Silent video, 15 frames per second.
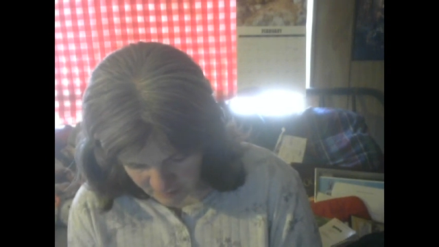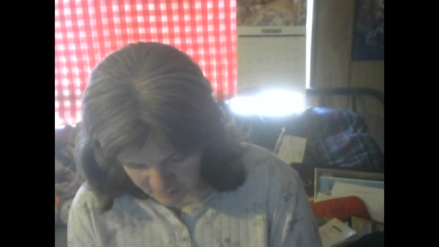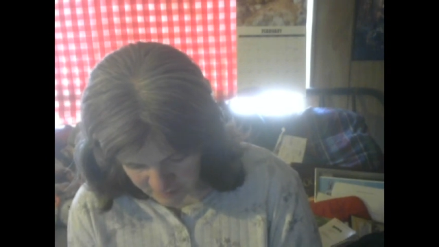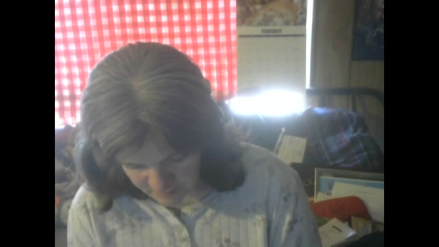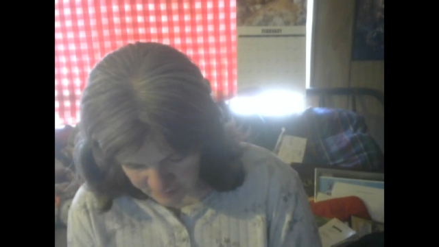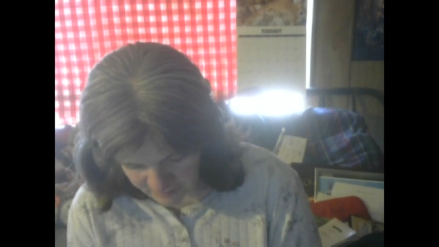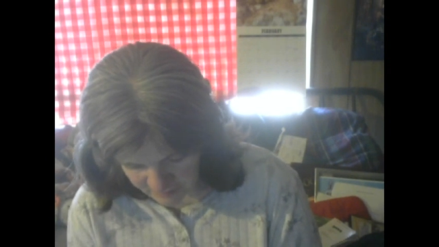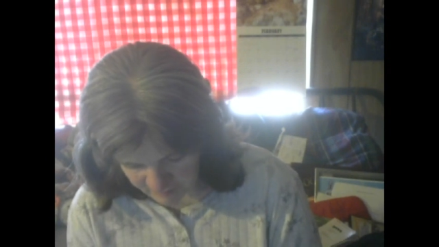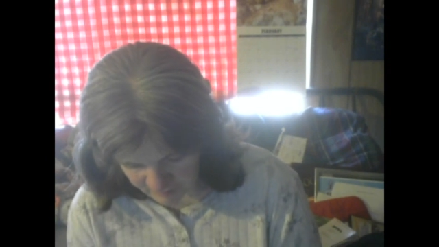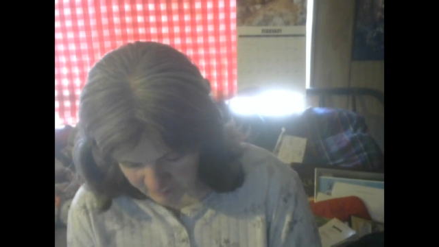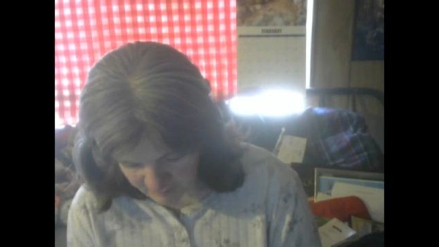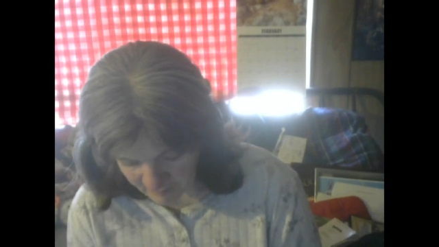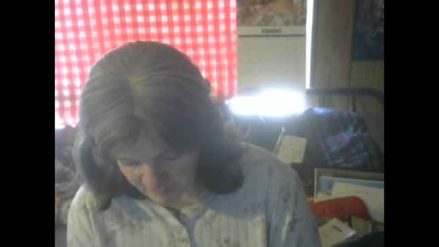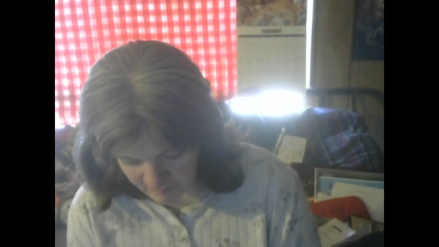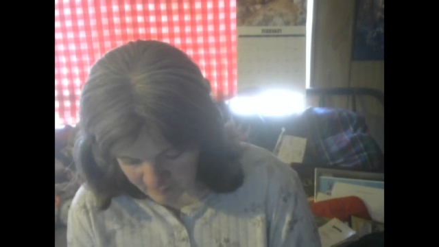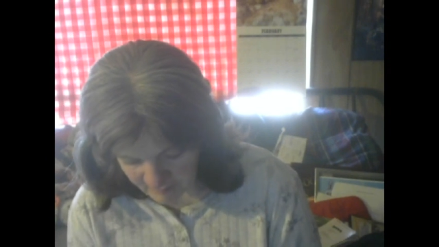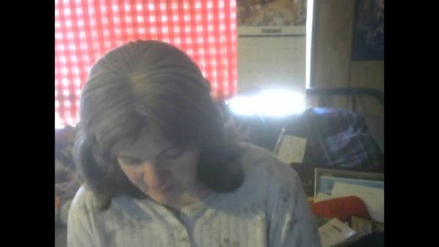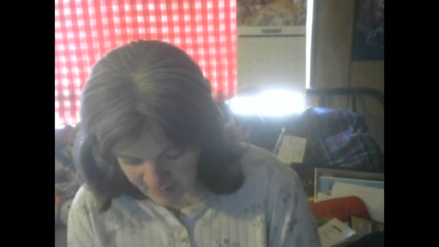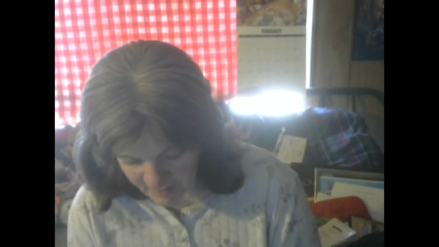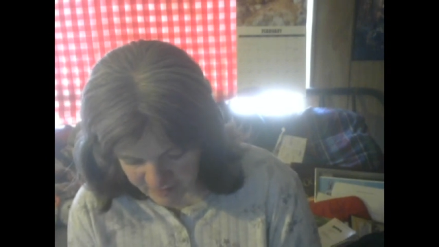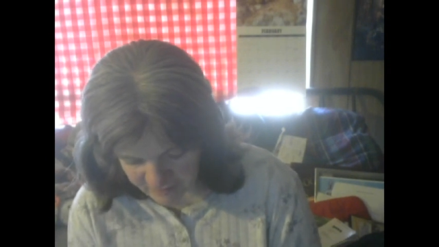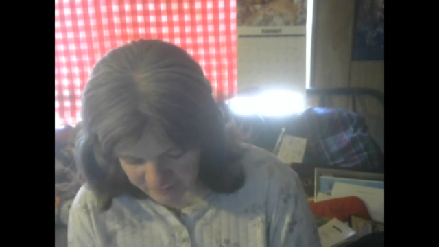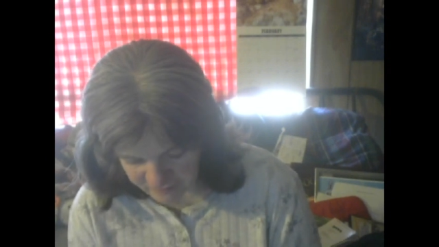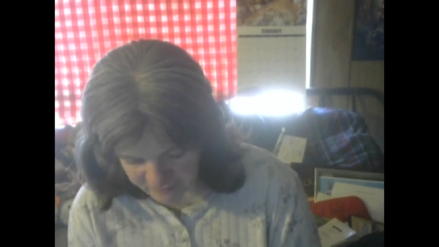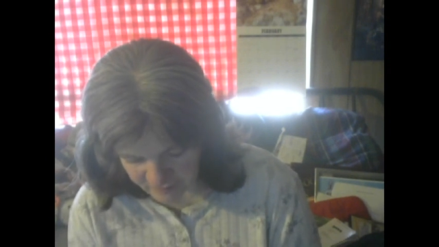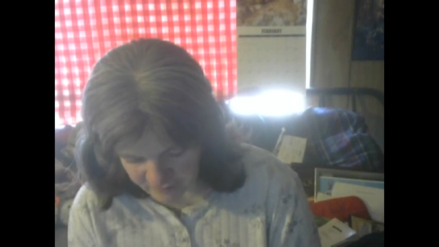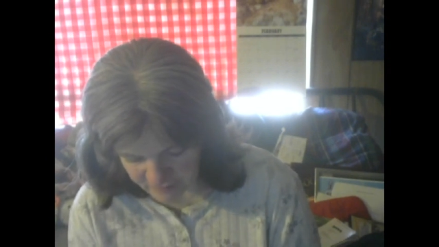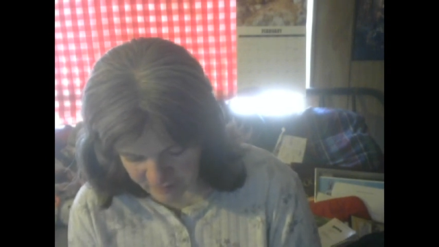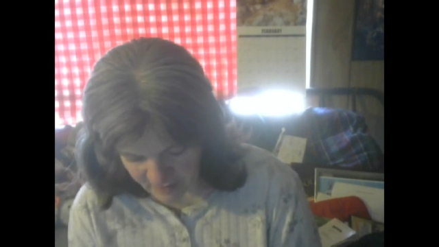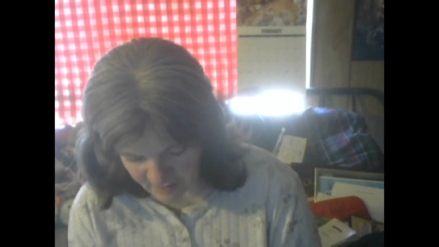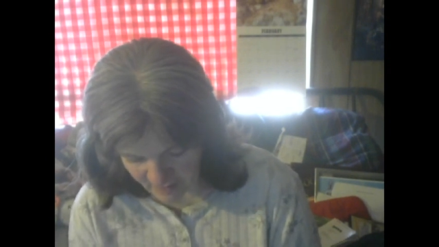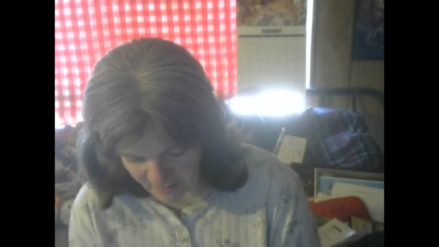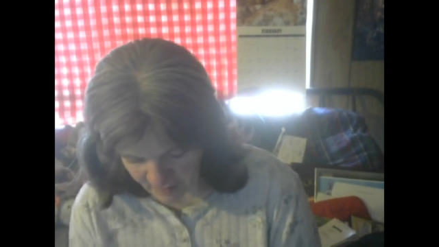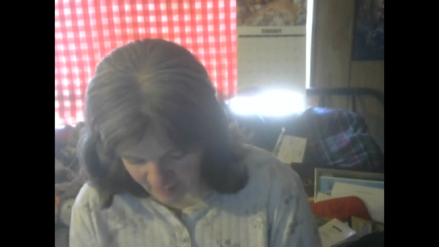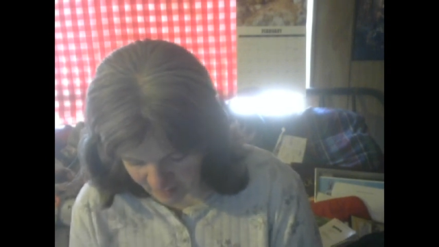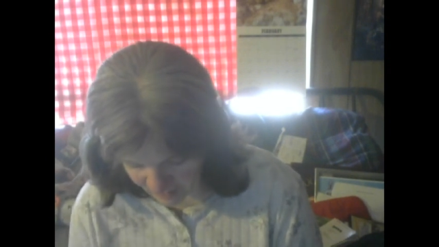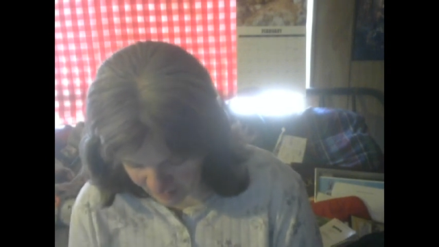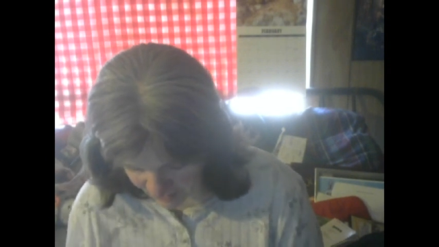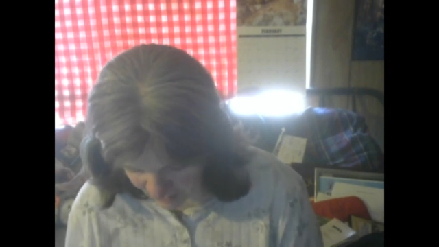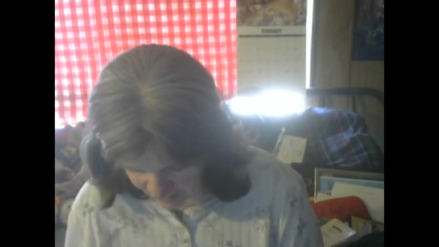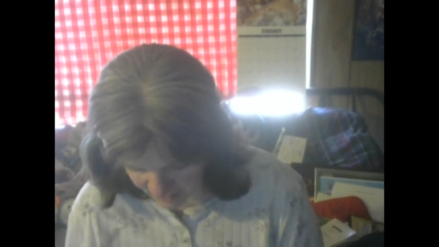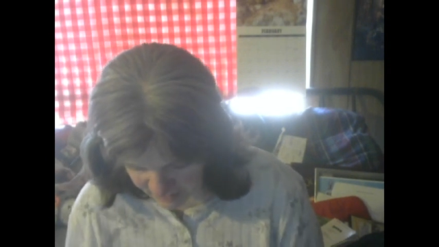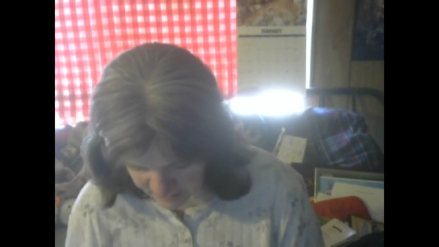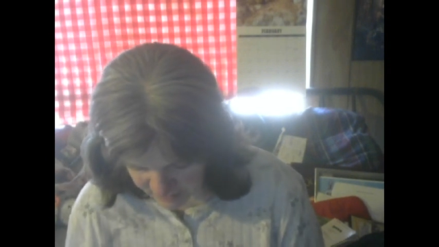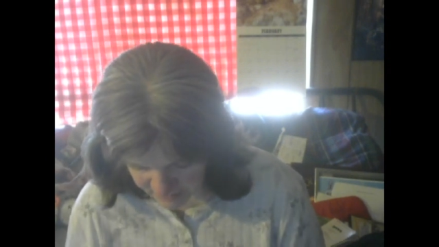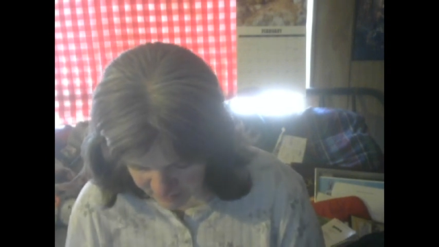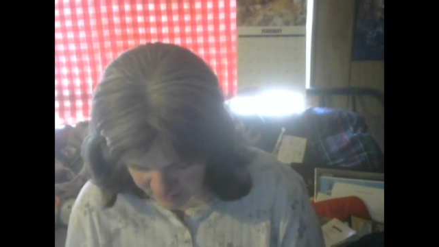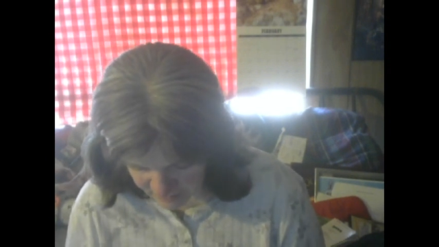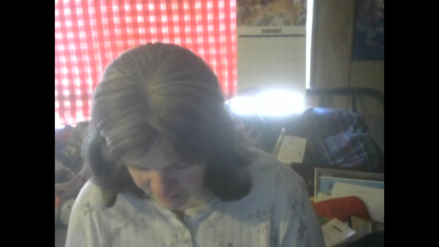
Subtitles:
Nobody's mouth can be seen.